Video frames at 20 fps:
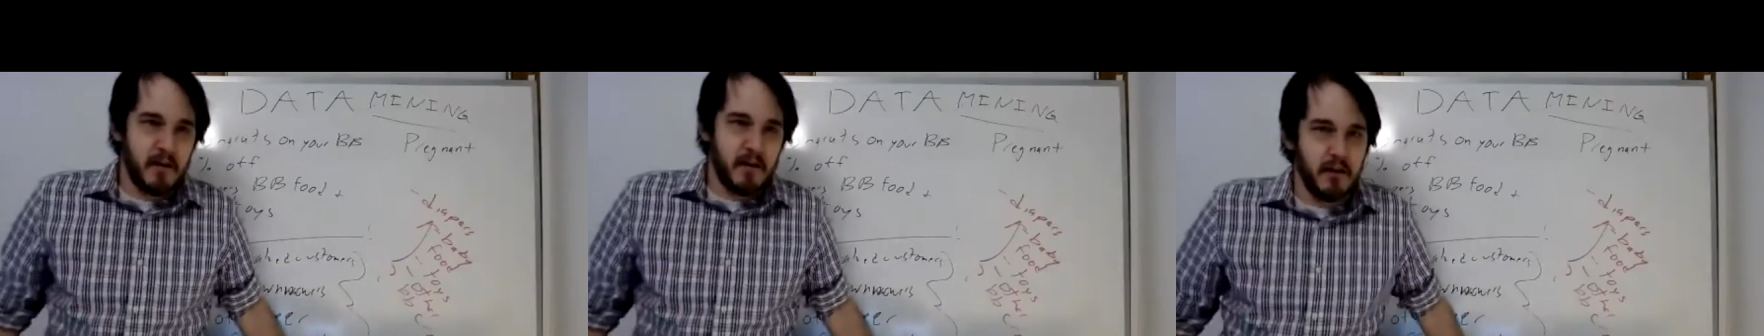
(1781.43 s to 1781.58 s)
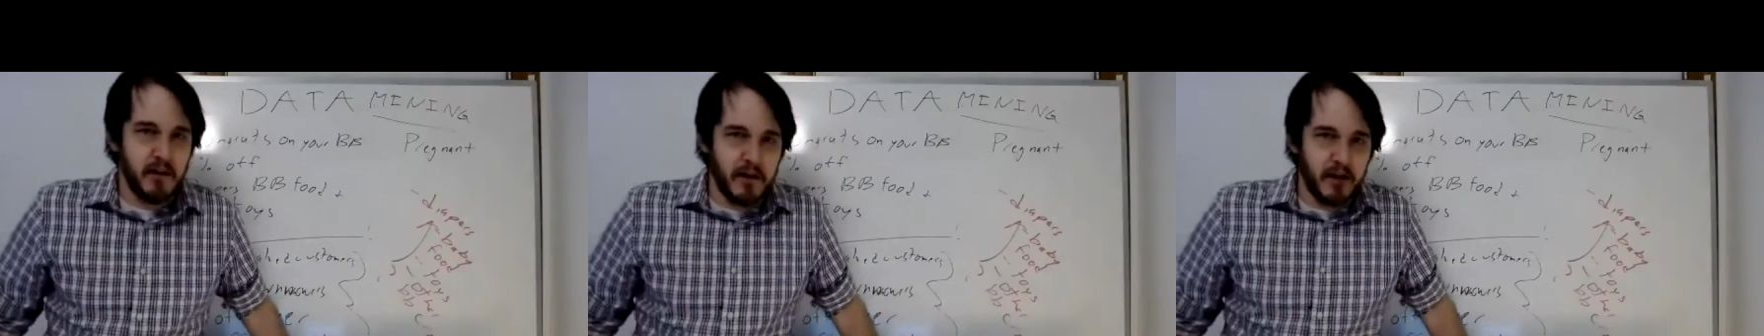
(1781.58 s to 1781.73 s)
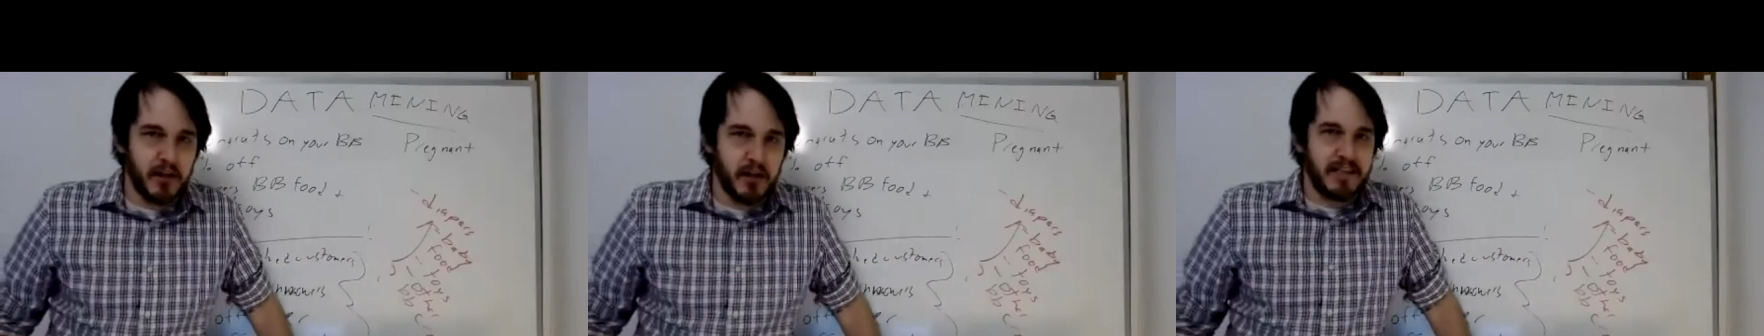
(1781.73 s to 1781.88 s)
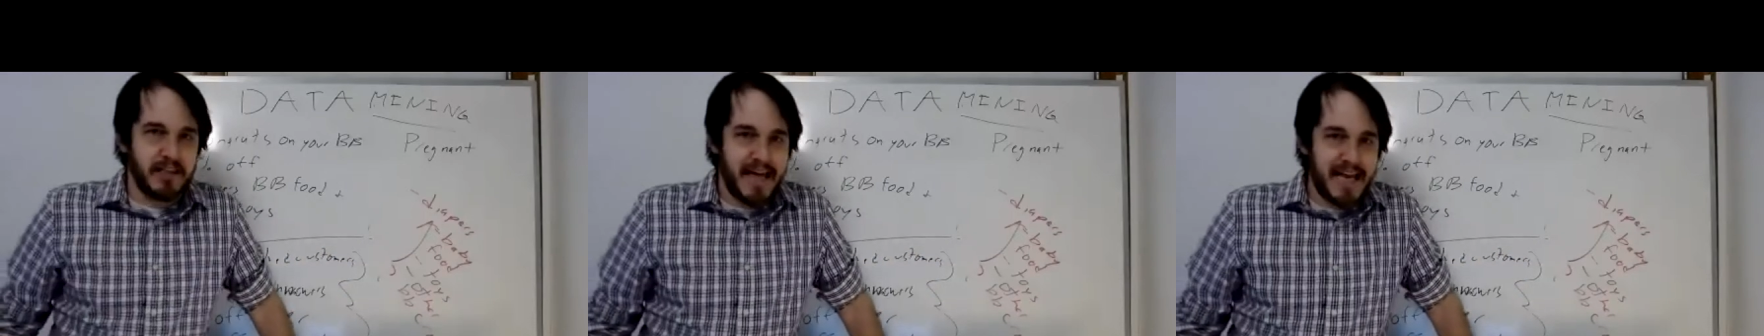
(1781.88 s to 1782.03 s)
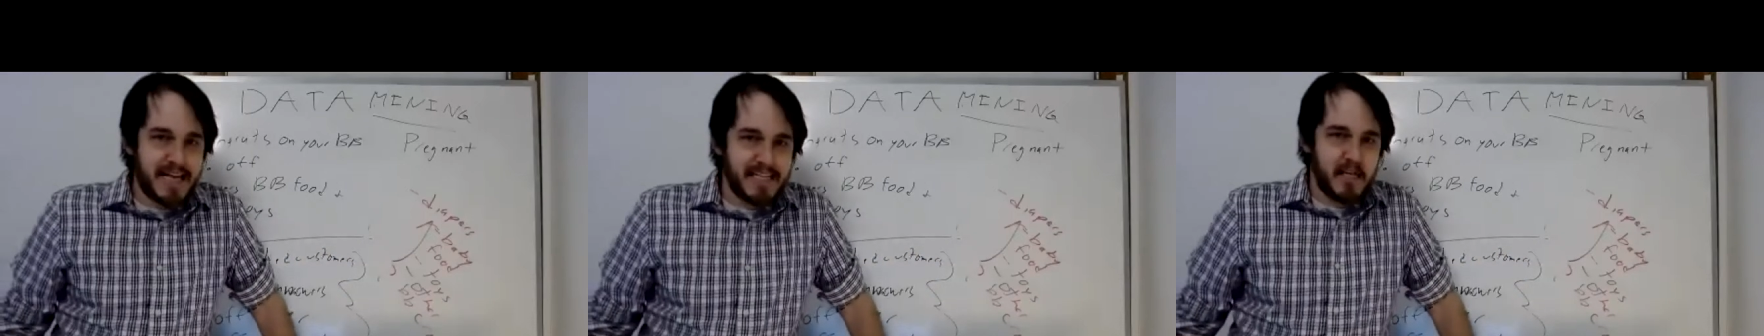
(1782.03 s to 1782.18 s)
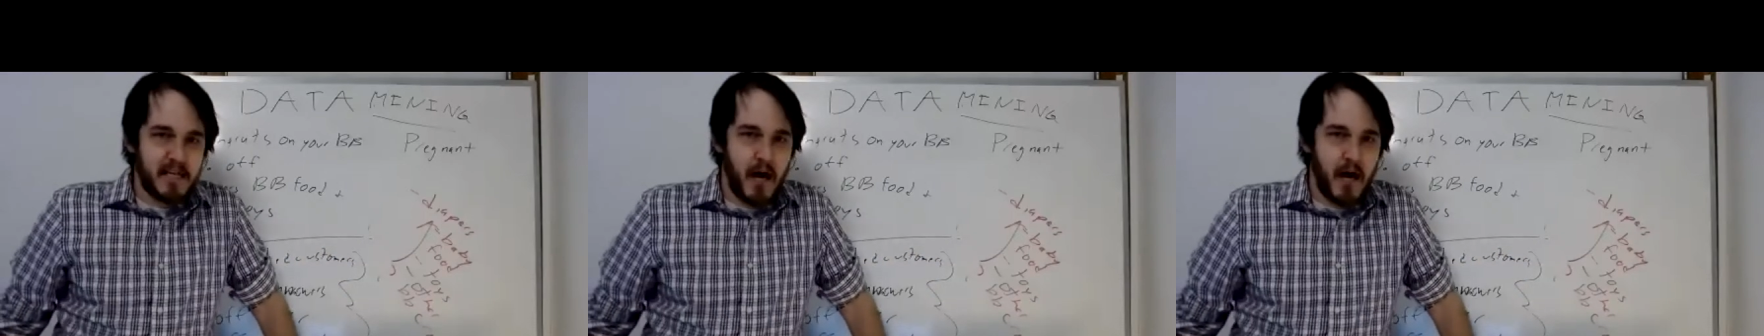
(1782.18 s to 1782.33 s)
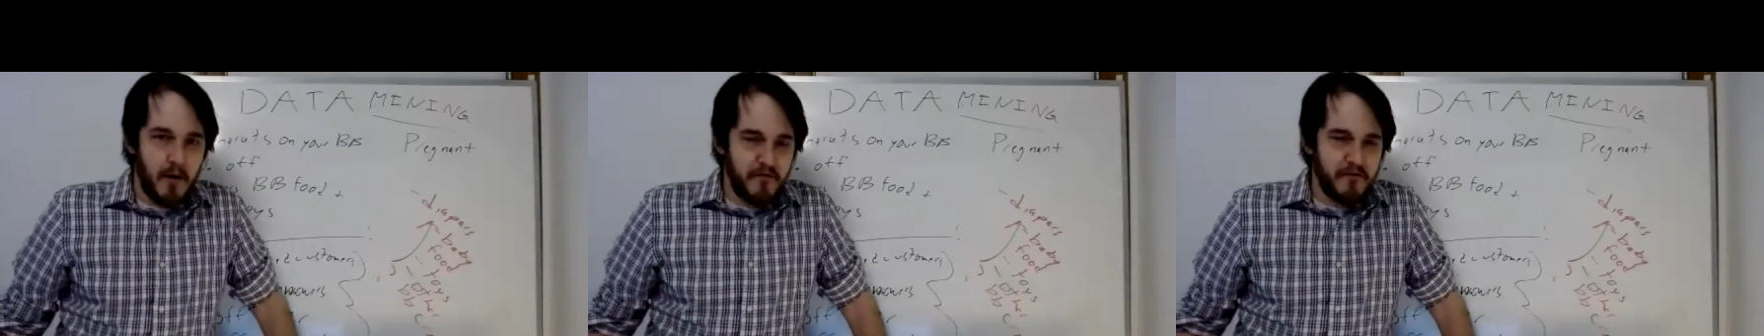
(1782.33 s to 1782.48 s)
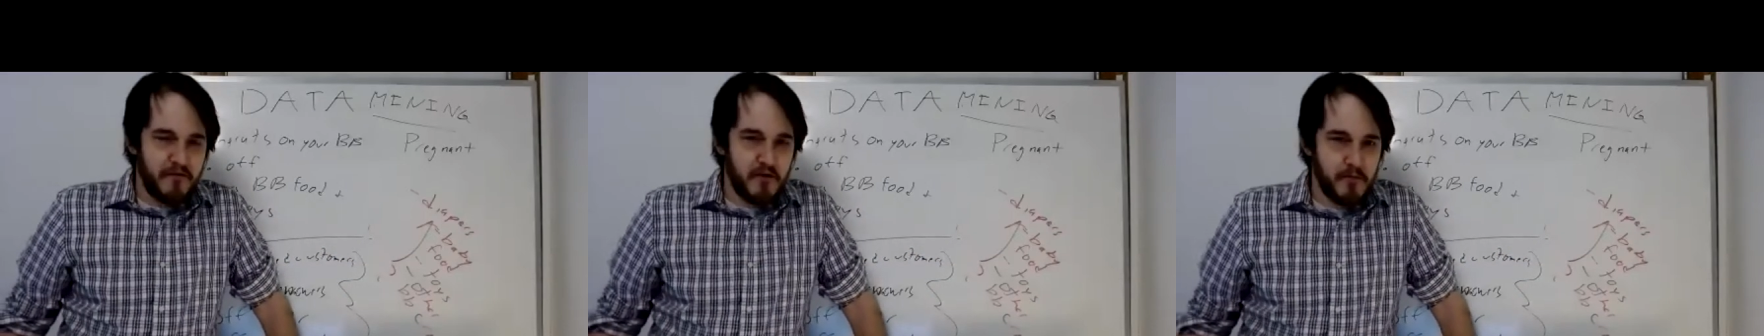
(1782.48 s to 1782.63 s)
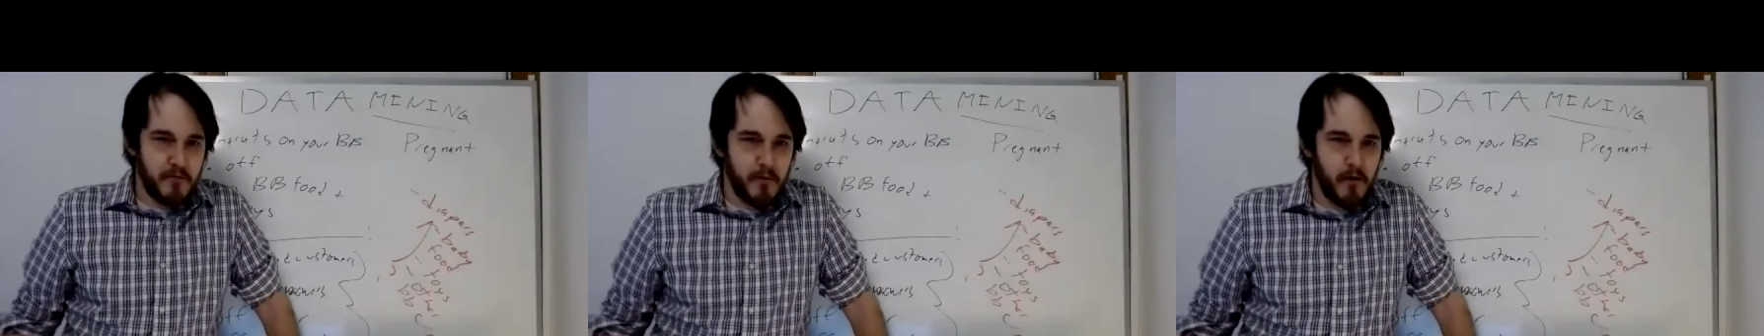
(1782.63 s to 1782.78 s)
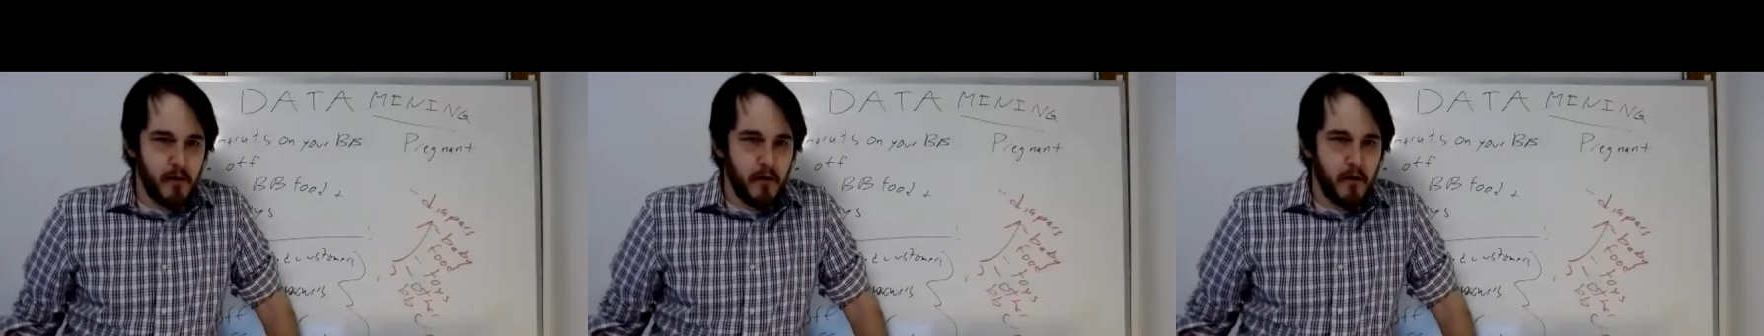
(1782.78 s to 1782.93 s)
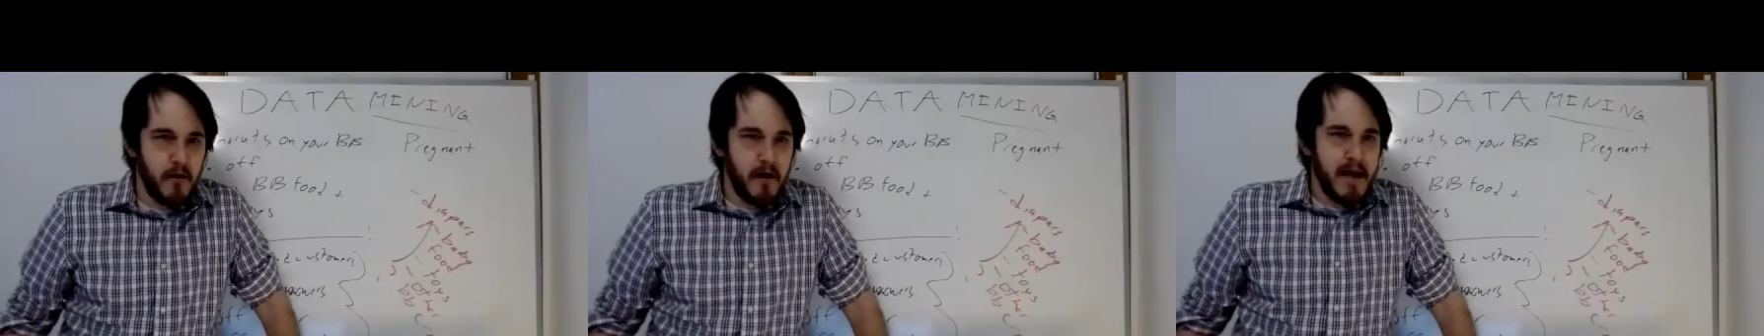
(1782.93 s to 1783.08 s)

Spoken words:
a little less comfortable?